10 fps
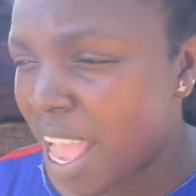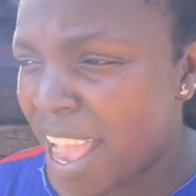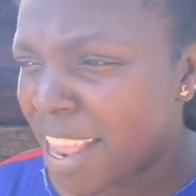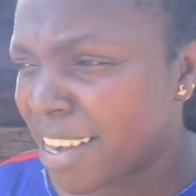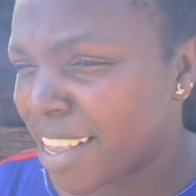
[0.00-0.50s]

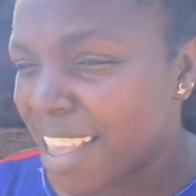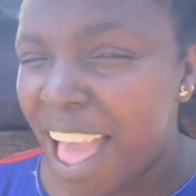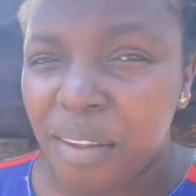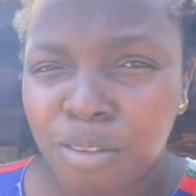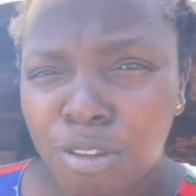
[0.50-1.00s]
and uh,
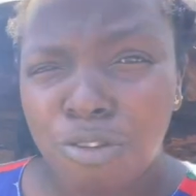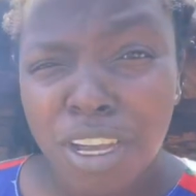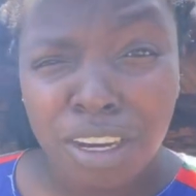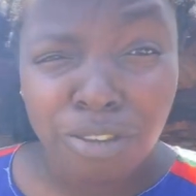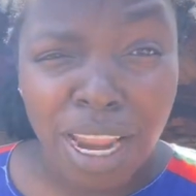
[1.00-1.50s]
yeah don't
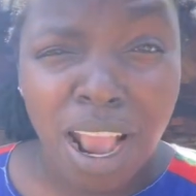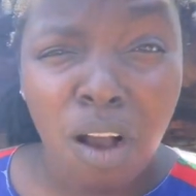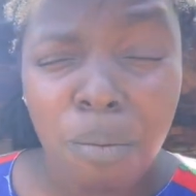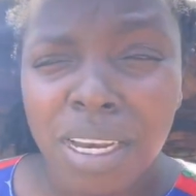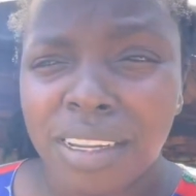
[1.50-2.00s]
forget to like
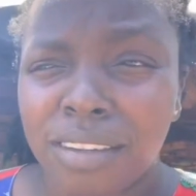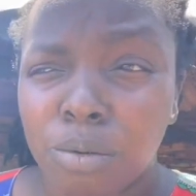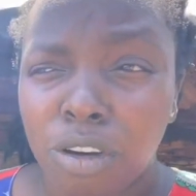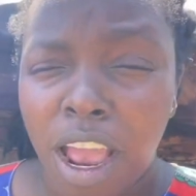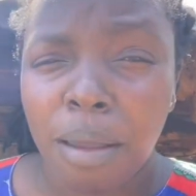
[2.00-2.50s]
comment and
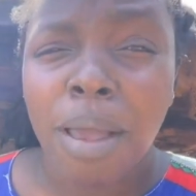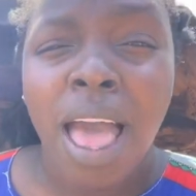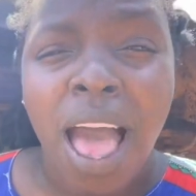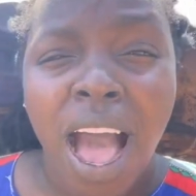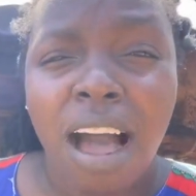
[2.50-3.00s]
subscribe
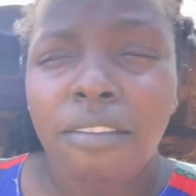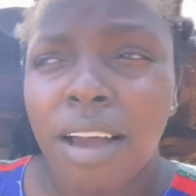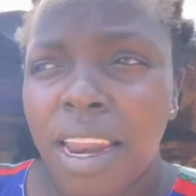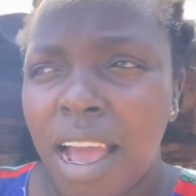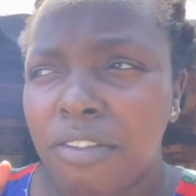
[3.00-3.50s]
i have
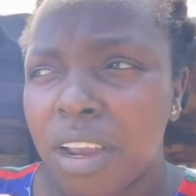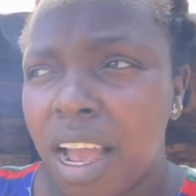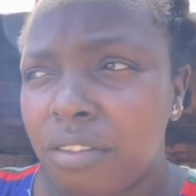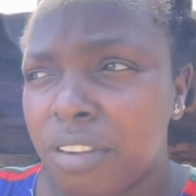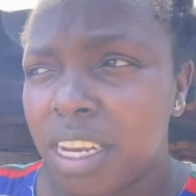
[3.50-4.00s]
an
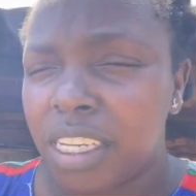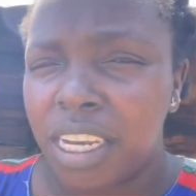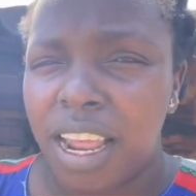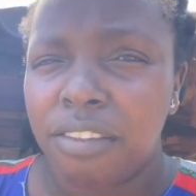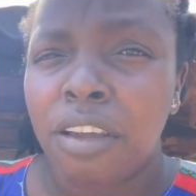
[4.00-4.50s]
african village
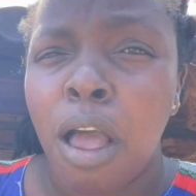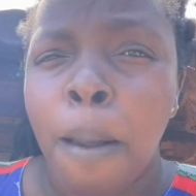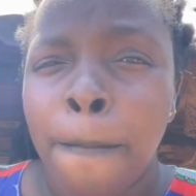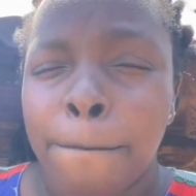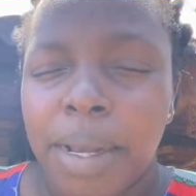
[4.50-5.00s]
life
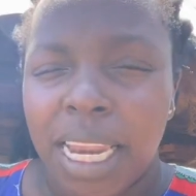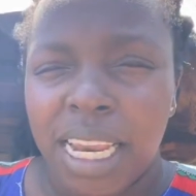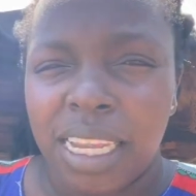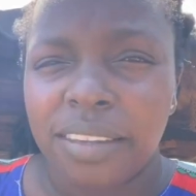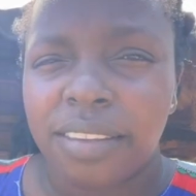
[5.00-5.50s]

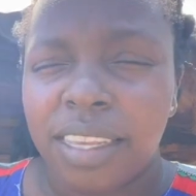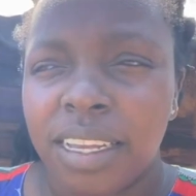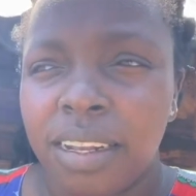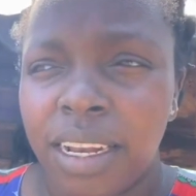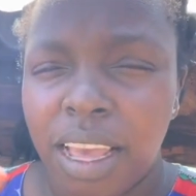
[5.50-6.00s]
playlist
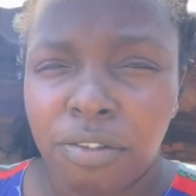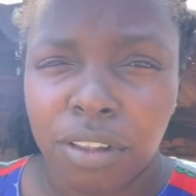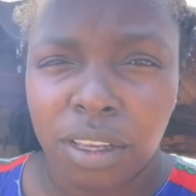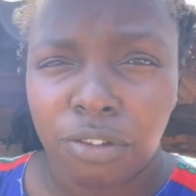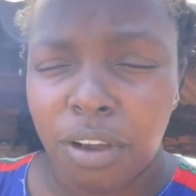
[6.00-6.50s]
life
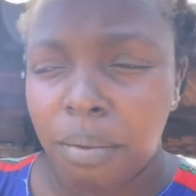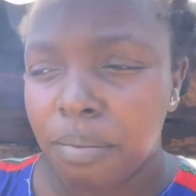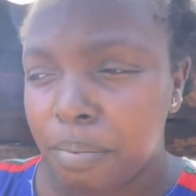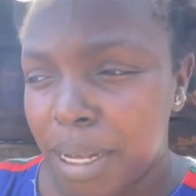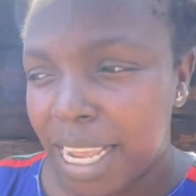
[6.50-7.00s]
on the
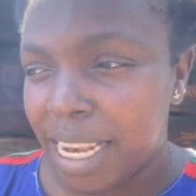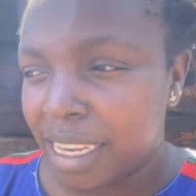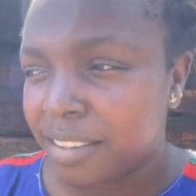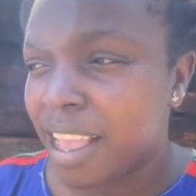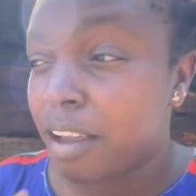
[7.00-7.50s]
farm
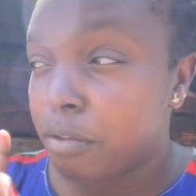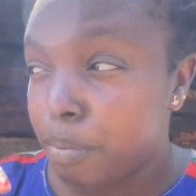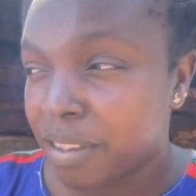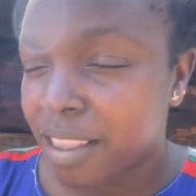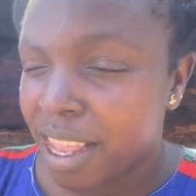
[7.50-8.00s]
playlist i have
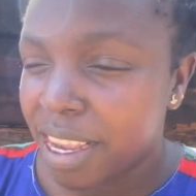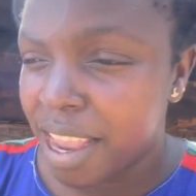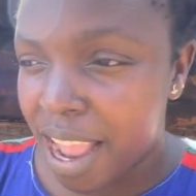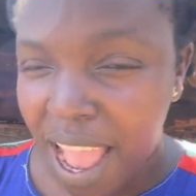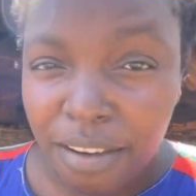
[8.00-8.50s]
basically
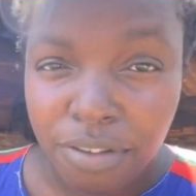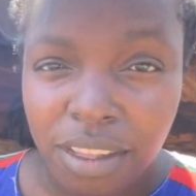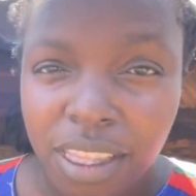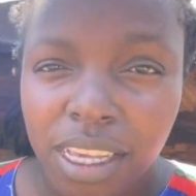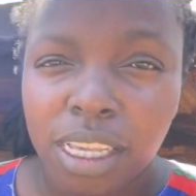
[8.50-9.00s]

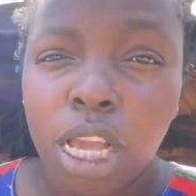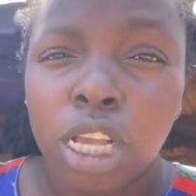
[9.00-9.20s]
everything